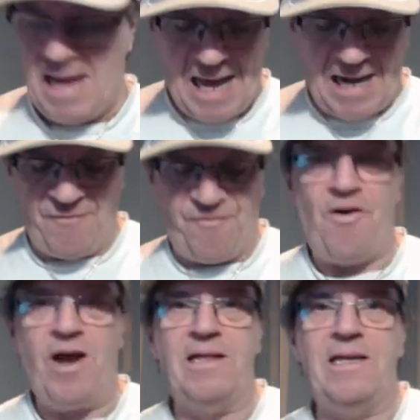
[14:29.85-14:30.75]
And then
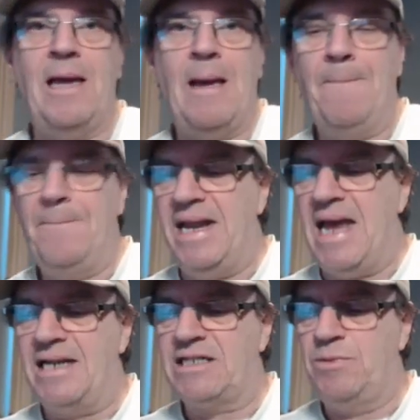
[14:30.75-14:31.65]
finally,
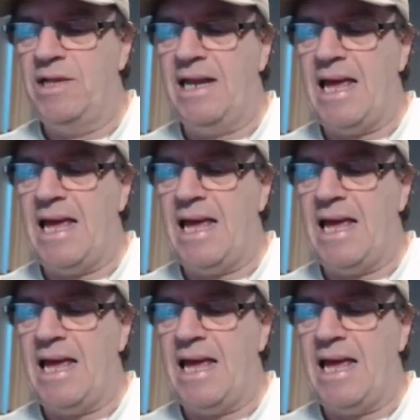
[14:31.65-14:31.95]
banana split.